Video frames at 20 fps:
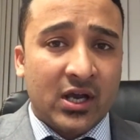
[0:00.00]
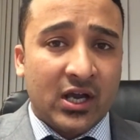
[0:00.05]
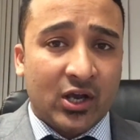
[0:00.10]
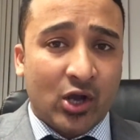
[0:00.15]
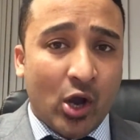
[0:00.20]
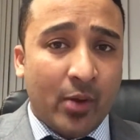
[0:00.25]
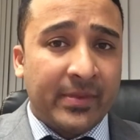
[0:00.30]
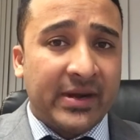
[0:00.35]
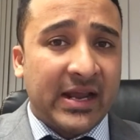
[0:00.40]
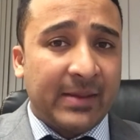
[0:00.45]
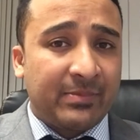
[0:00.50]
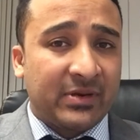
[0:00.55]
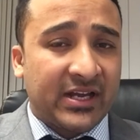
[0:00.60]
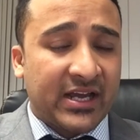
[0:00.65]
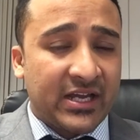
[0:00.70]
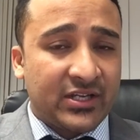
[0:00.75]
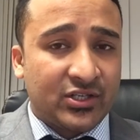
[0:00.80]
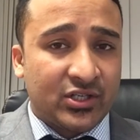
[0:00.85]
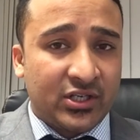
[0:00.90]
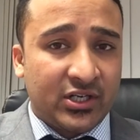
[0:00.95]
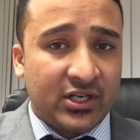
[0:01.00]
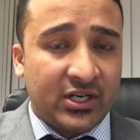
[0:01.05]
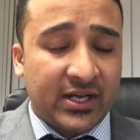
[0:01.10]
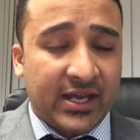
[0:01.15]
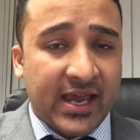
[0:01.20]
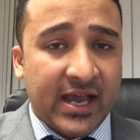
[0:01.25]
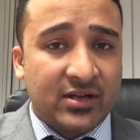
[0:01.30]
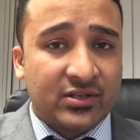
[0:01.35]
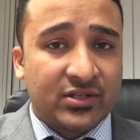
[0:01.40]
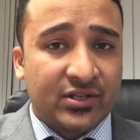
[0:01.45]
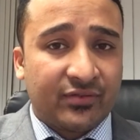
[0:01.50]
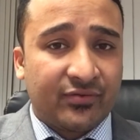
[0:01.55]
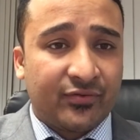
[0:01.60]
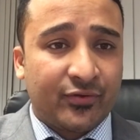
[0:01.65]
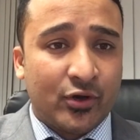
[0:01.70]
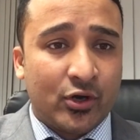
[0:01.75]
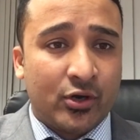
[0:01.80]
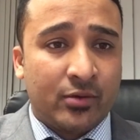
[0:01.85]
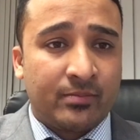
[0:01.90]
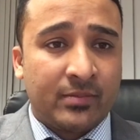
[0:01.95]
common application in accounting
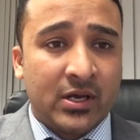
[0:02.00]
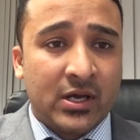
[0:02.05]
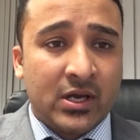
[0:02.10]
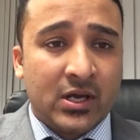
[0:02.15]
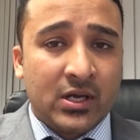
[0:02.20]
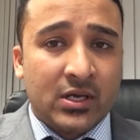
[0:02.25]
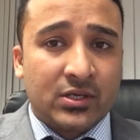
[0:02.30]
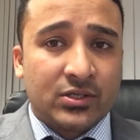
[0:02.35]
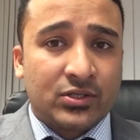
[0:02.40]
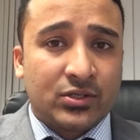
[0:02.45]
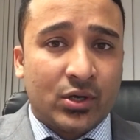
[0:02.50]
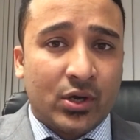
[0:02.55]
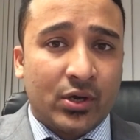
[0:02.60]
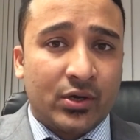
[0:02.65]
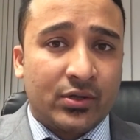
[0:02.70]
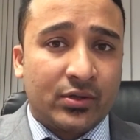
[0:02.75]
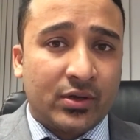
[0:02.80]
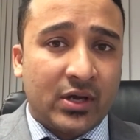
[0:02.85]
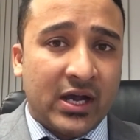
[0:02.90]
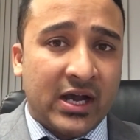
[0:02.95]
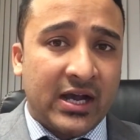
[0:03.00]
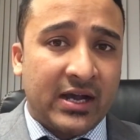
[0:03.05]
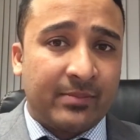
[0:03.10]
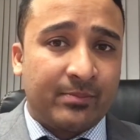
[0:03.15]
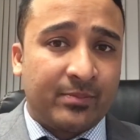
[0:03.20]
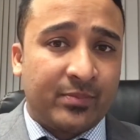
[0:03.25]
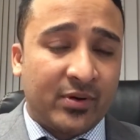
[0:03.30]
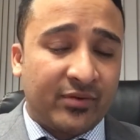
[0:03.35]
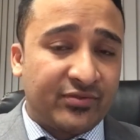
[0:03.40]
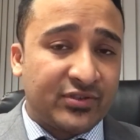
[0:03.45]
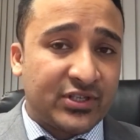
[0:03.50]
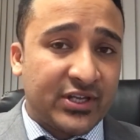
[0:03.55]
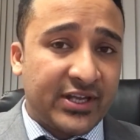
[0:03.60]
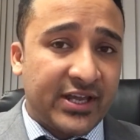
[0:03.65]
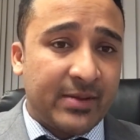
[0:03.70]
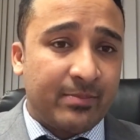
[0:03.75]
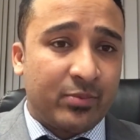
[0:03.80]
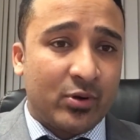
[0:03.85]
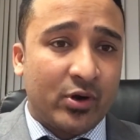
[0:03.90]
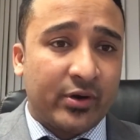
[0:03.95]
firm, so Professor
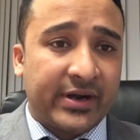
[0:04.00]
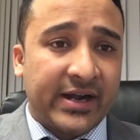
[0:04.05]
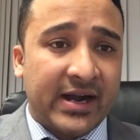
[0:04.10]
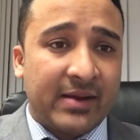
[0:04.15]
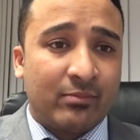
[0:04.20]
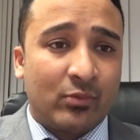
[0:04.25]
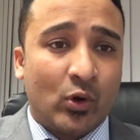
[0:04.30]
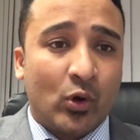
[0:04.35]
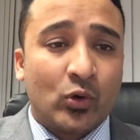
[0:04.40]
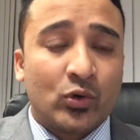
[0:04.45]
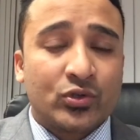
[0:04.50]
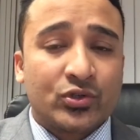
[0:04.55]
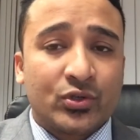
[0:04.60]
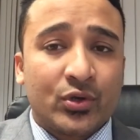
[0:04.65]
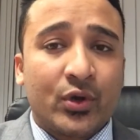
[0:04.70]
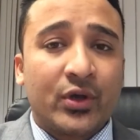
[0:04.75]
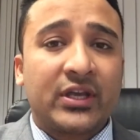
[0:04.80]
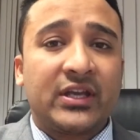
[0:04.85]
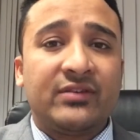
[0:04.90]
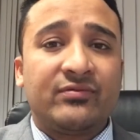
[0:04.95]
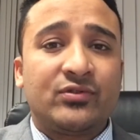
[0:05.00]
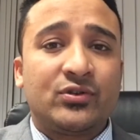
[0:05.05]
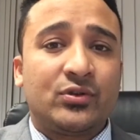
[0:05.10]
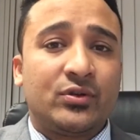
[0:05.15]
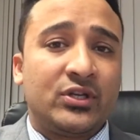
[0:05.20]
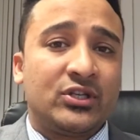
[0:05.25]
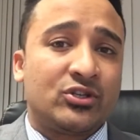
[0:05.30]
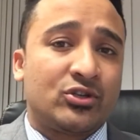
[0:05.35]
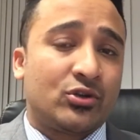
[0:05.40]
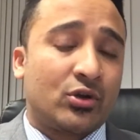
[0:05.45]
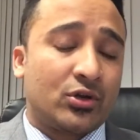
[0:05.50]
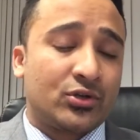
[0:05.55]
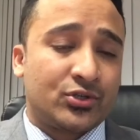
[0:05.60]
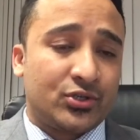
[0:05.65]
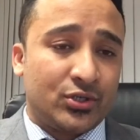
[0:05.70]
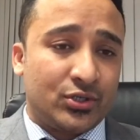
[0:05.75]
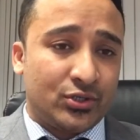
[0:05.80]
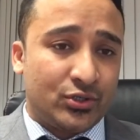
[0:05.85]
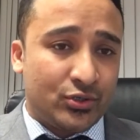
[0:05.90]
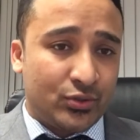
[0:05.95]
Year program also gives you
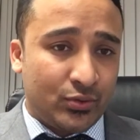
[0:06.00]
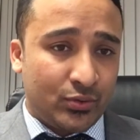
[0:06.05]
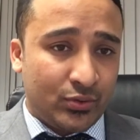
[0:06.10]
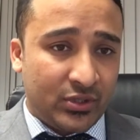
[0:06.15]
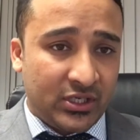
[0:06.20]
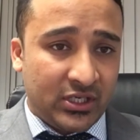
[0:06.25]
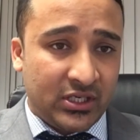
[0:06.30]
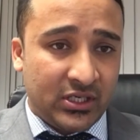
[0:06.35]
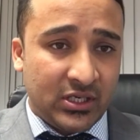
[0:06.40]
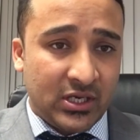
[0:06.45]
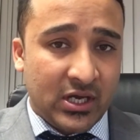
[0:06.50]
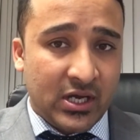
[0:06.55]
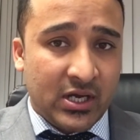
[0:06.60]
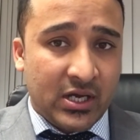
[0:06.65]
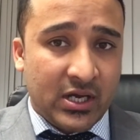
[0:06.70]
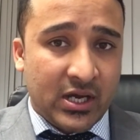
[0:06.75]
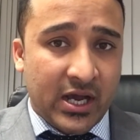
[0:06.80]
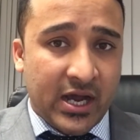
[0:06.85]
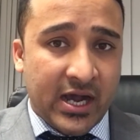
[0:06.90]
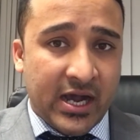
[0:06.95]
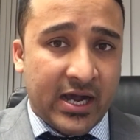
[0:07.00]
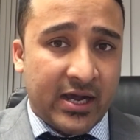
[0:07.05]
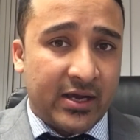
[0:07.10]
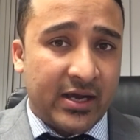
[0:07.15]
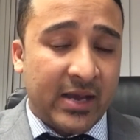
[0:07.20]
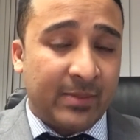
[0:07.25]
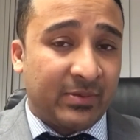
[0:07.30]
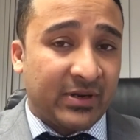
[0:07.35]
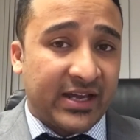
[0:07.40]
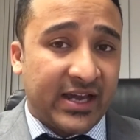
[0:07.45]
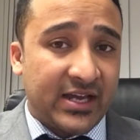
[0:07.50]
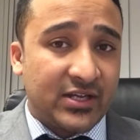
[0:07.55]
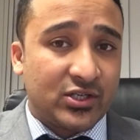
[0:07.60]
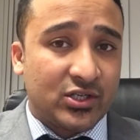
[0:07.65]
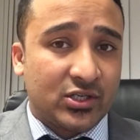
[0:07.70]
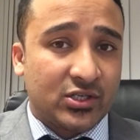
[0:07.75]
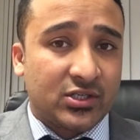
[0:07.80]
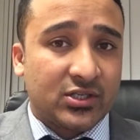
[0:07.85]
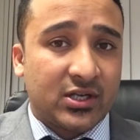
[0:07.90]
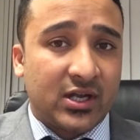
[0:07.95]
introduction to the
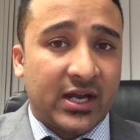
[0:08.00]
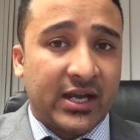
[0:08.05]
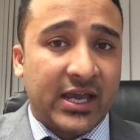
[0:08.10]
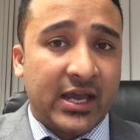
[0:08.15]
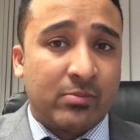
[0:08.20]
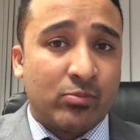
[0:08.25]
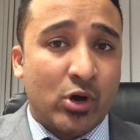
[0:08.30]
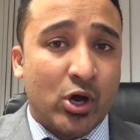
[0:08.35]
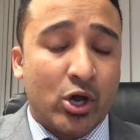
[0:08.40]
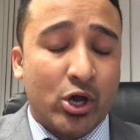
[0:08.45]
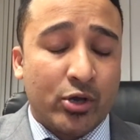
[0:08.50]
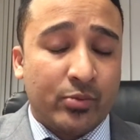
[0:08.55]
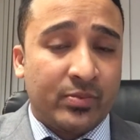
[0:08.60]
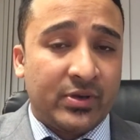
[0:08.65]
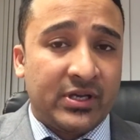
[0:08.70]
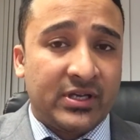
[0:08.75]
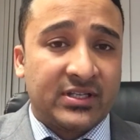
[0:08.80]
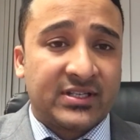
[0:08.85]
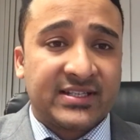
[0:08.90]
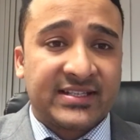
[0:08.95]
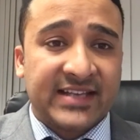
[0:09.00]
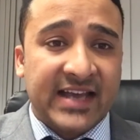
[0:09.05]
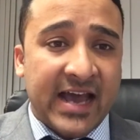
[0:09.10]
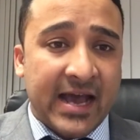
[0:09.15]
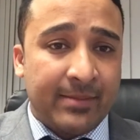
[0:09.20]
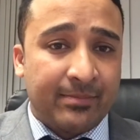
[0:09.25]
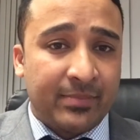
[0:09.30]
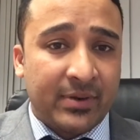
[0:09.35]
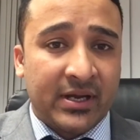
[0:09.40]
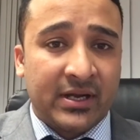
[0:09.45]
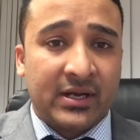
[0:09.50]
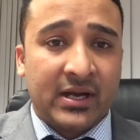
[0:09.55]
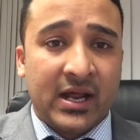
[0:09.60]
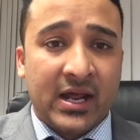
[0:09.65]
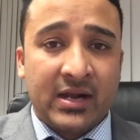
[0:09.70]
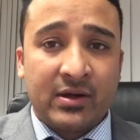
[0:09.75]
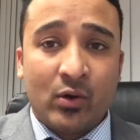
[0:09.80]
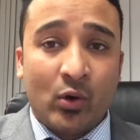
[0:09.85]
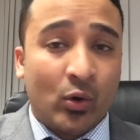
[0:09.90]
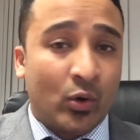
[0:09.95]
applications like MYOB, SAP,
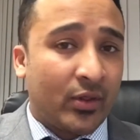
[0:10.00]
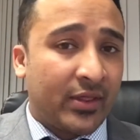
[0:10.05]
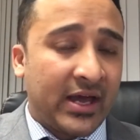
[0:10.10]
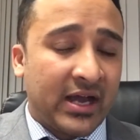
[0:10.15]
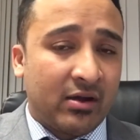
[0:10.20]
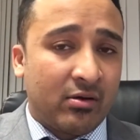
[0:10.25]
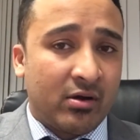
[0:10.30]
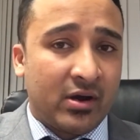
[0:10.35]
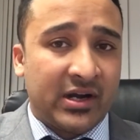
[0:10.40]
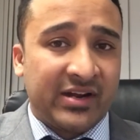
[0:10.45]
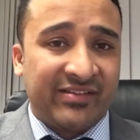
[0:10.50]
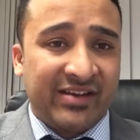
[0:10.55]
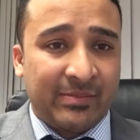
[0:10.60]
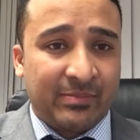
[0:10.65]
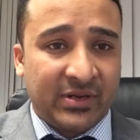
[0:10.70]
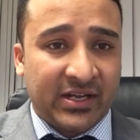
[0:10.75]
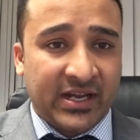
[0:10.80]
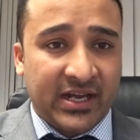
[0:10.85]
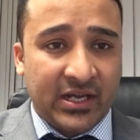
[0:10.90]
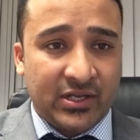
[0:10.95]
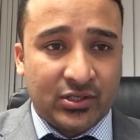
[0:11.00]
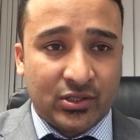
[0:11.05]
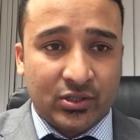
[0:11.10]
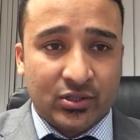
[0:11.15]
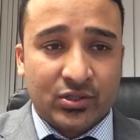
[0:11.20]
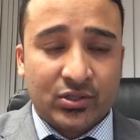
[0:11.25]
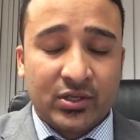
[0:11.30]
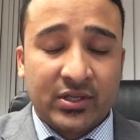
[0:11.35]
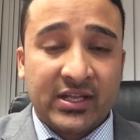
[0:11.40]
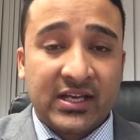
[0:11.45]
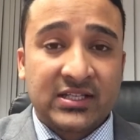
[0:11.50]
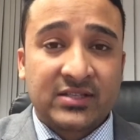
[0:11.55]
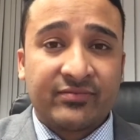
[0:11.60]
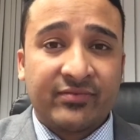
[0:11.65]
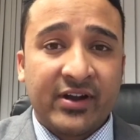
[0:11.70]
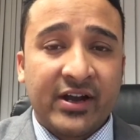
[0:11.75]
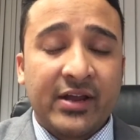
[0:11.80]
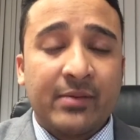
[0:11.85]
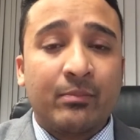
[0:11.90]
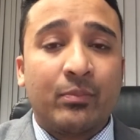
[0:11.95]
and all of that kind of applications. So that's
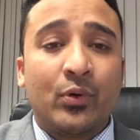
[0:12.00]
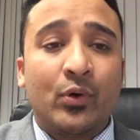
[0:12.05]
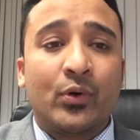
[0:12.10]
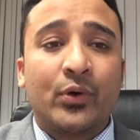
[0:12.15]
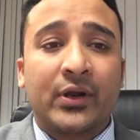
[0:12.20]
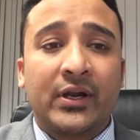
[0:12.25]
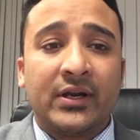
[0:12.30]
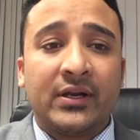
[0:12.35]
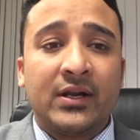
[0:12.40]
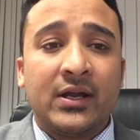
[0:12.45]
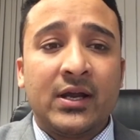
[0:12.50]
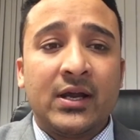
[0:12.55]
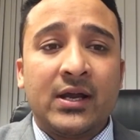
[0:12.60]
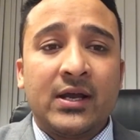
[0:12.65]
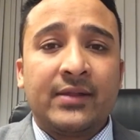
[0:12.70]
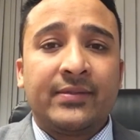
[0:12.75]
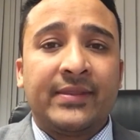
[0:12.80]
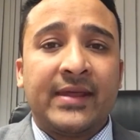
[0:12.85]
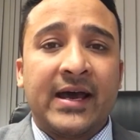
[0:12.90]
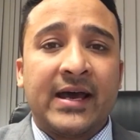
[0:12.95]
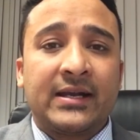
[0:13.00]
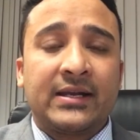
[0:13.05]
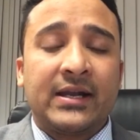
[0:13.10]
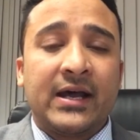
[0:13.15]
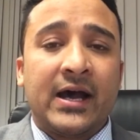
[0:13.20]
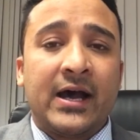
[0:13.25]
very important that